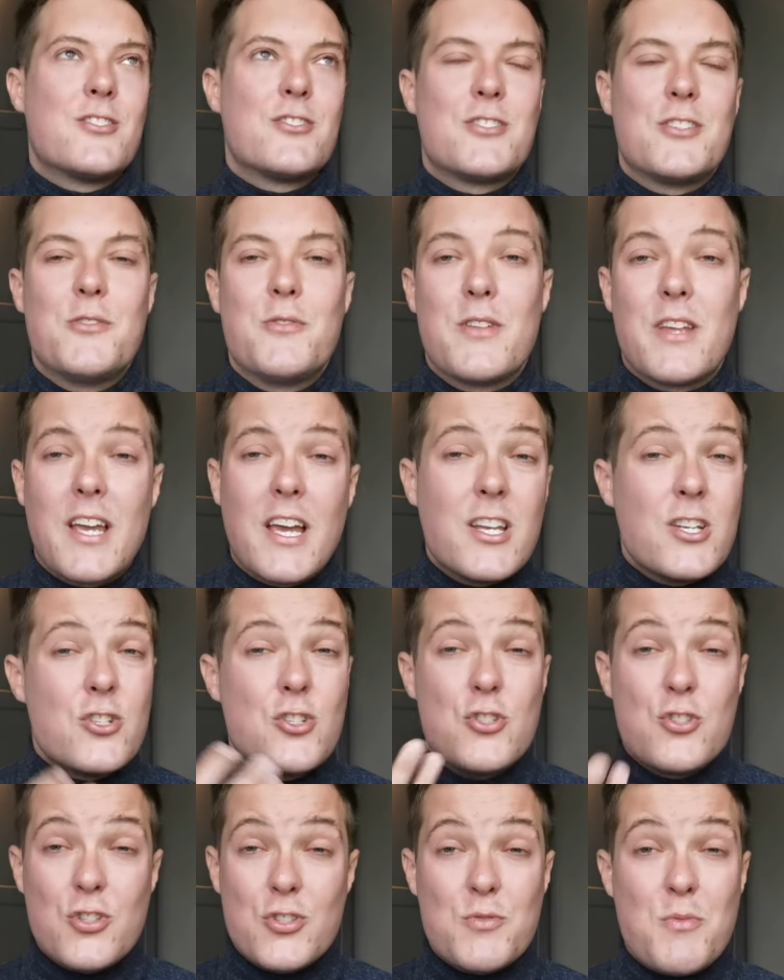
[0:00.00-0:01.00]
it's soothing, and
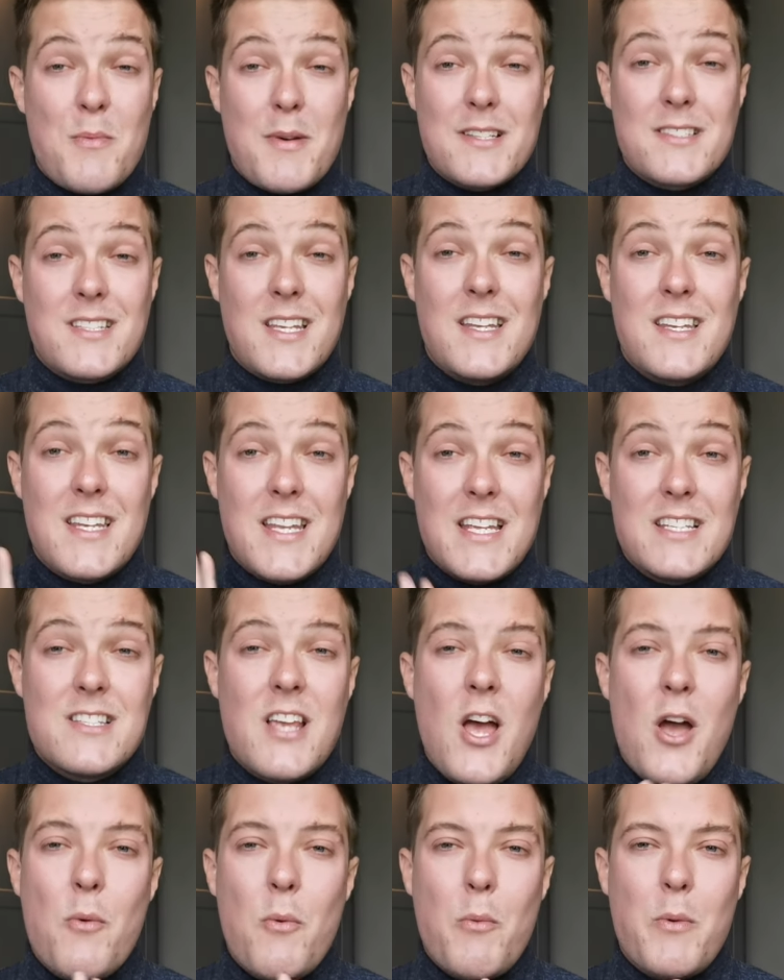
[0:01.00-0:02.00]
it's just what my skin
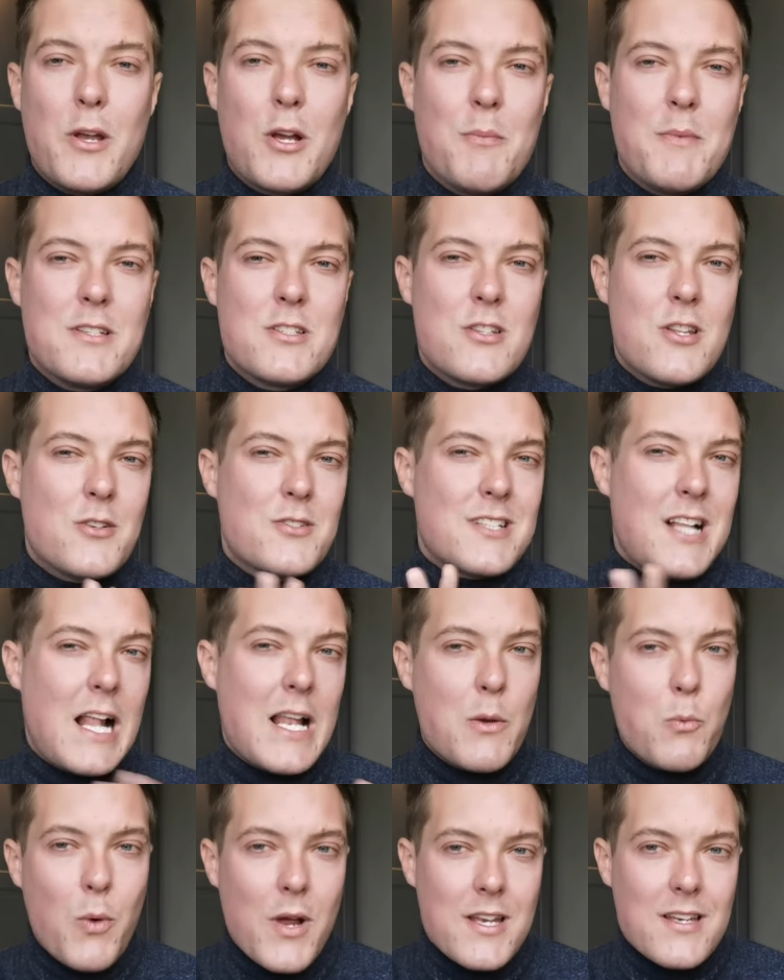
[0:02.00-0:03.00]
needs when we come into those
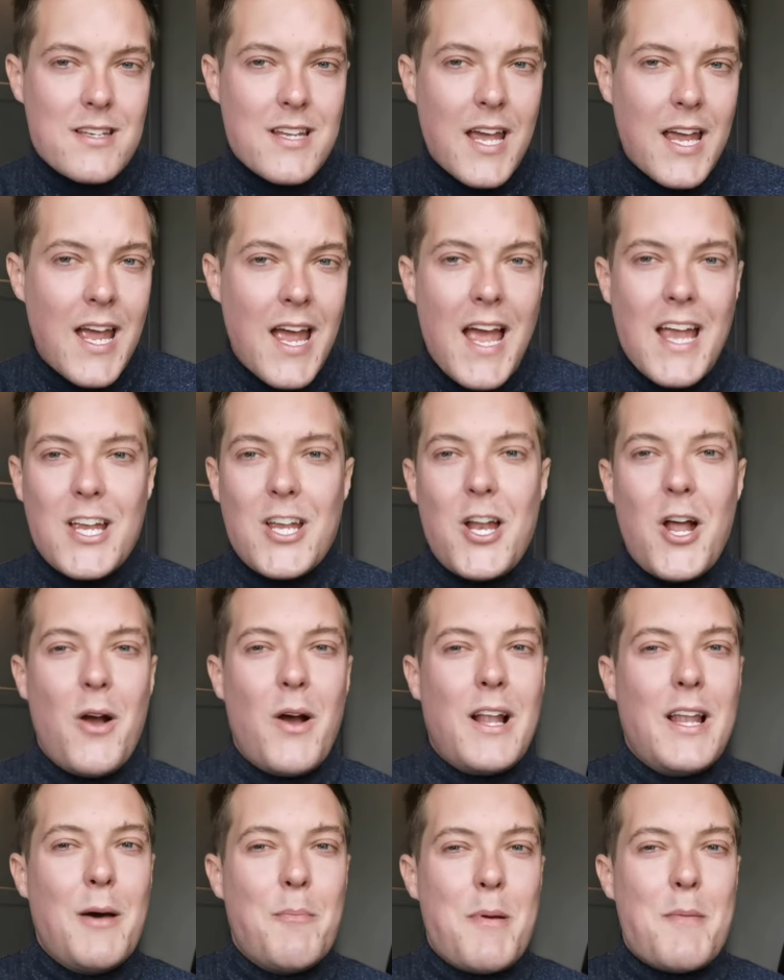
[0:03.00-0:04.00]
slightly windy, you
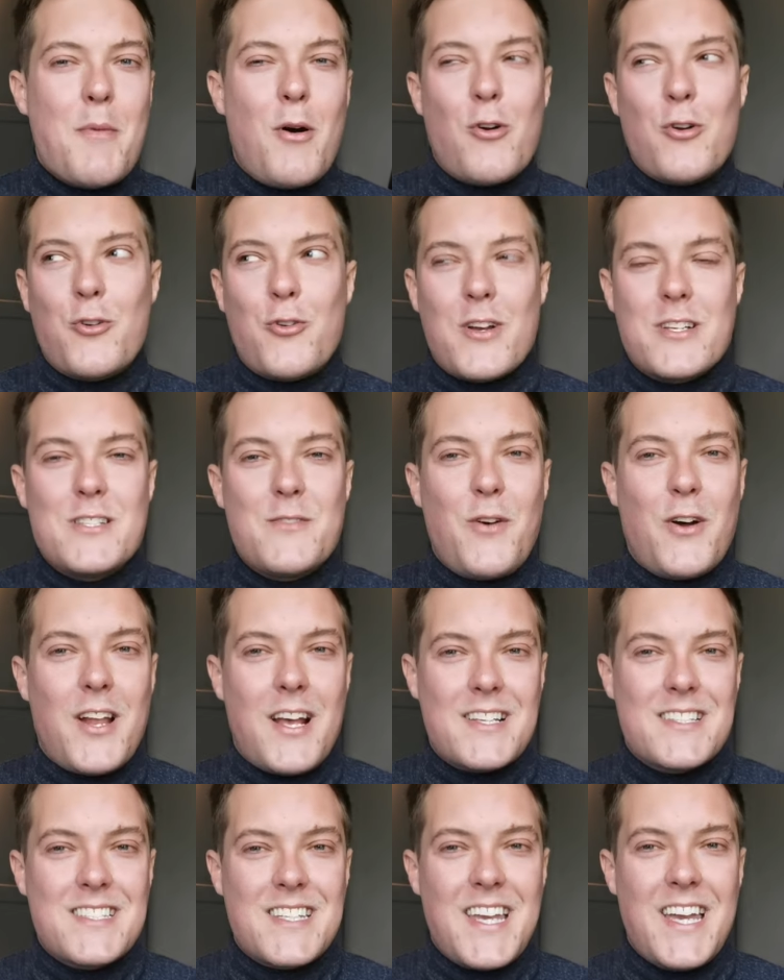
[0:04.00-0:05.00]
know, a little bit more aggressive on
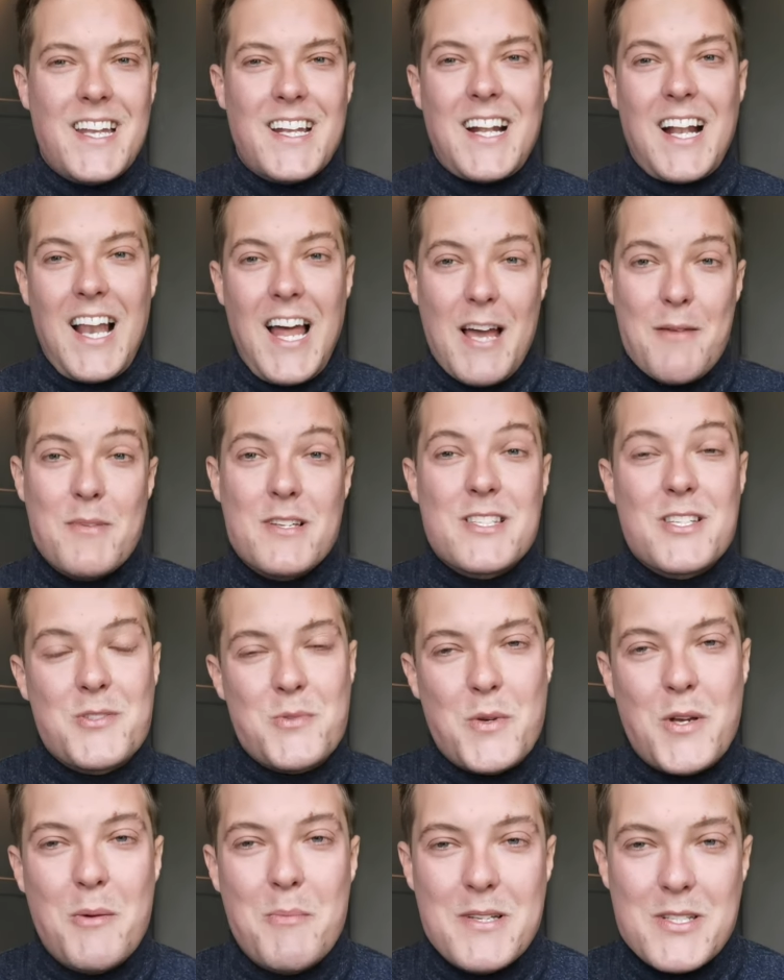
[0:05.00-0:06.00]
our skin climates
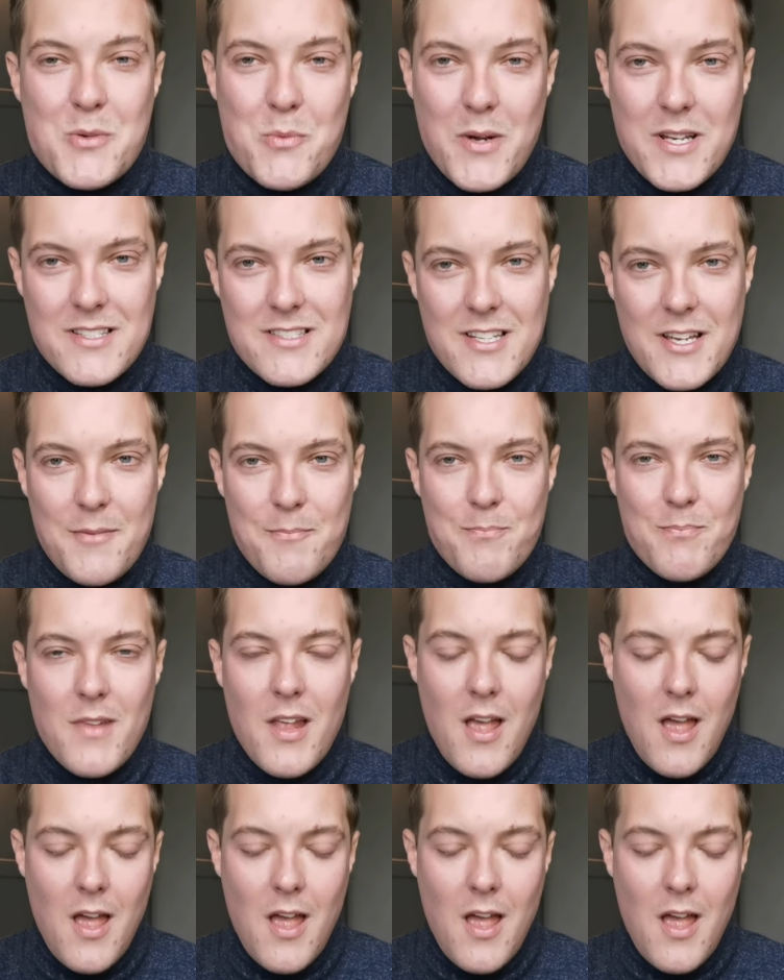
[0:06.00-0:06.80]
as we come into winter.